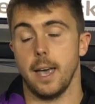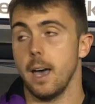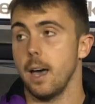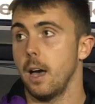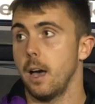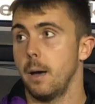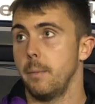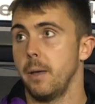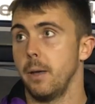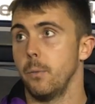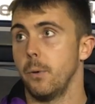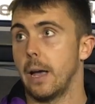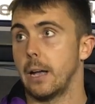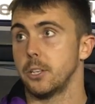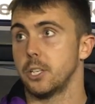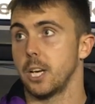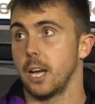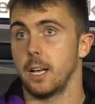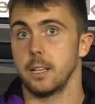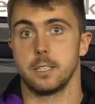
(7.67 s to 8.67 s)
Yeah, I mean, we
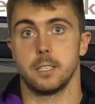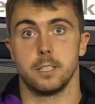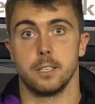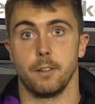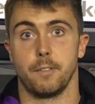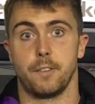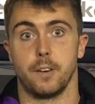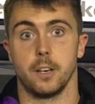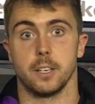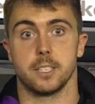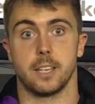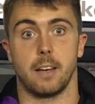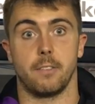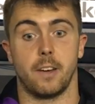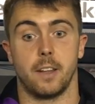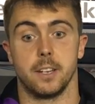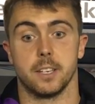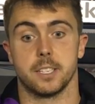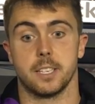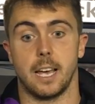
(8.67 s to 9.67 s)
had chances in the first half
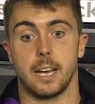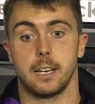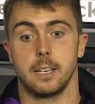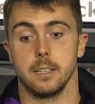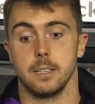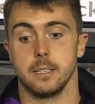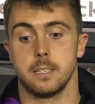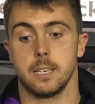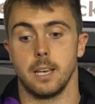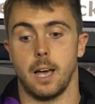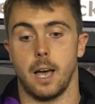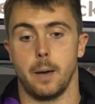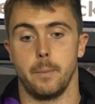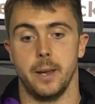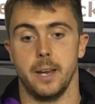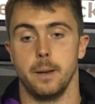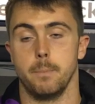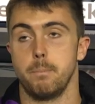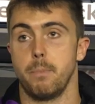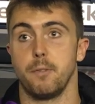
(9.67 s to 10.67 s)
and the second. I
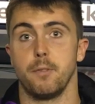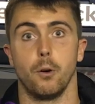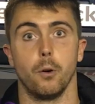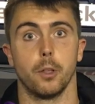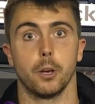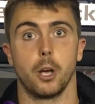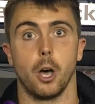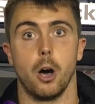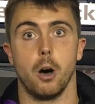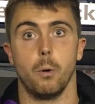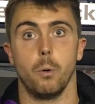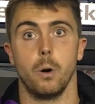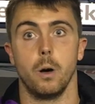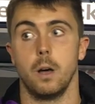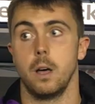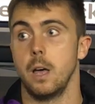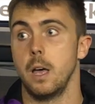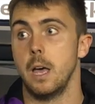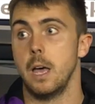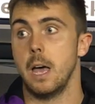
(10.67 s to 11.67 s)
mean, before the goal,
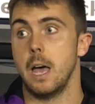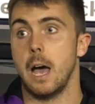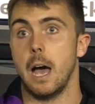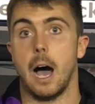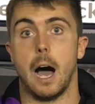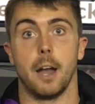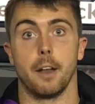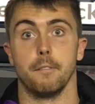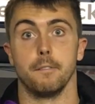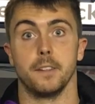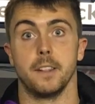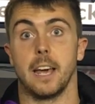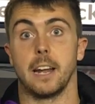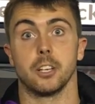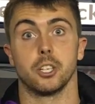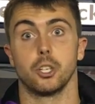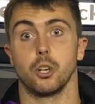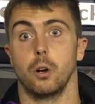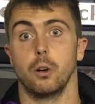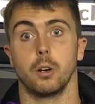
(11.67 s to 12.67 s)
I don't think they
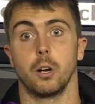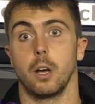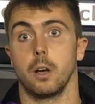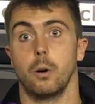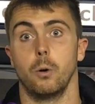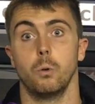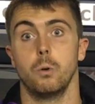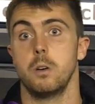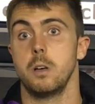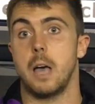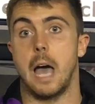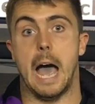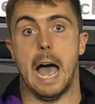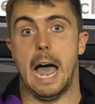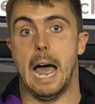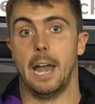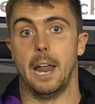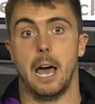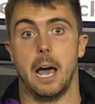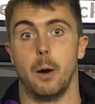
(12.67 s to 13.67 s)
had a shot at all,
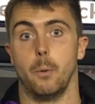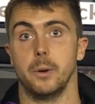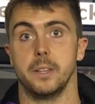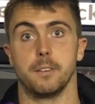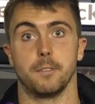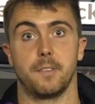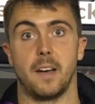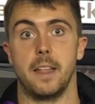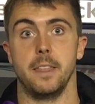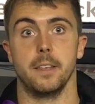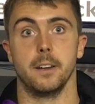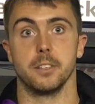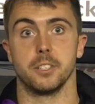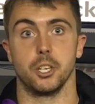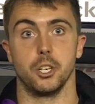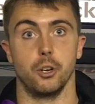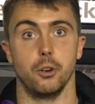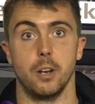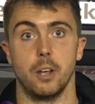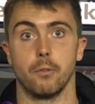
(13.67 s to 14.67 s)
and um, was defended
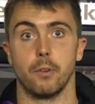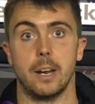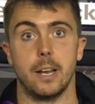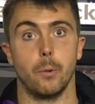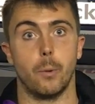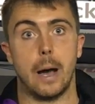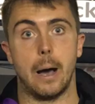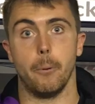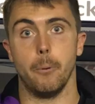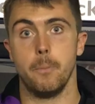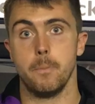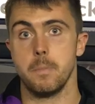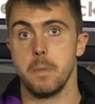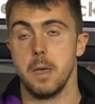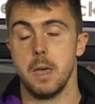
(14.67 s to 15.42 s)
as a unit really well.